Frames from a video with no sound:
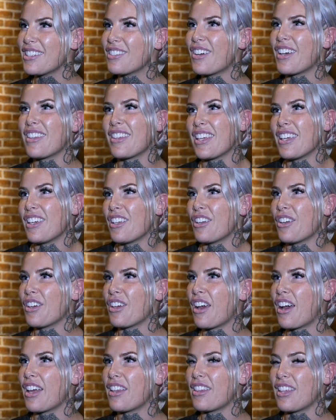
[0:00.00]
So I think, you know,
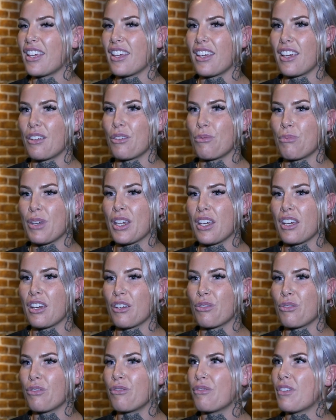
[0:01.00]
I think it'll be a
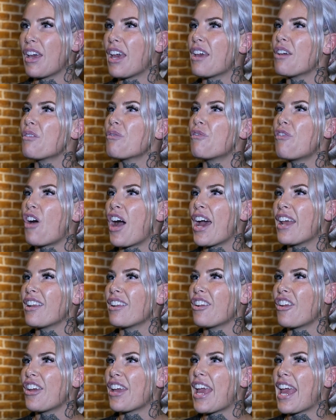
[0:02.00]
good fight,
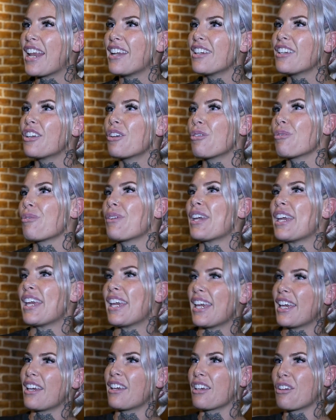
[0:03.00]
you know, end
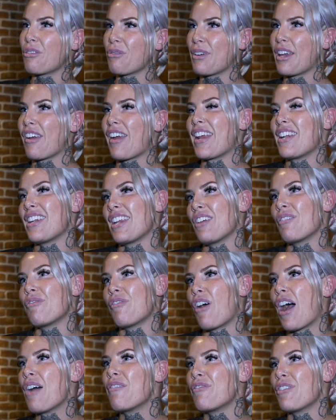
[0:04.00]
career ending
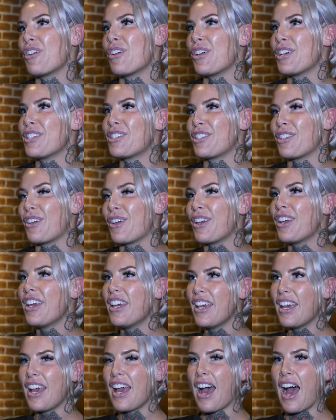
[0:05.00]
fight for her. So
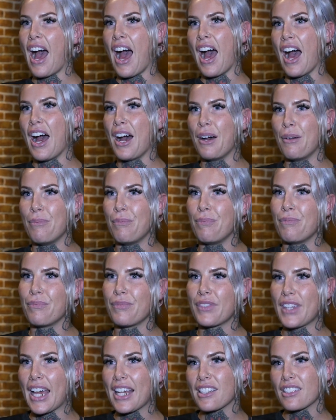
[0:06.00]

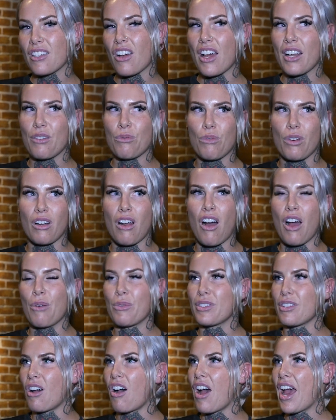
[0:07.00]
that's kind of what I
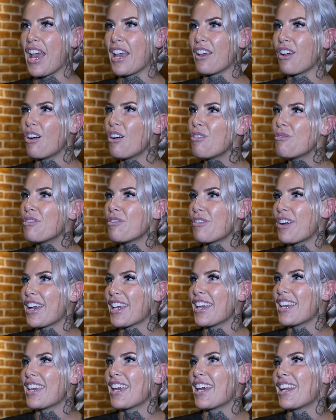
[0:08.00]
was eyeing off. If I
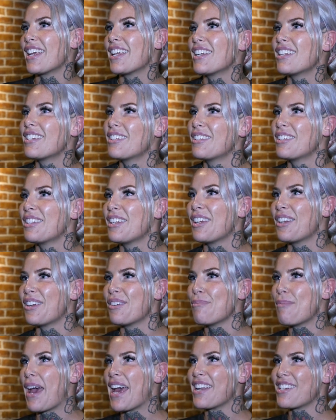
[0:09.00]
could get it, you
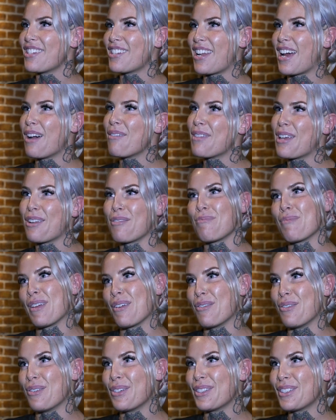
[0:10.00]
know, matched up, that would be
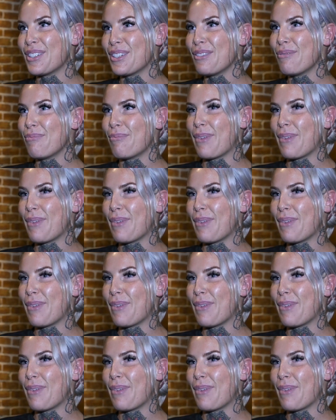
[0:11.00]
awesome.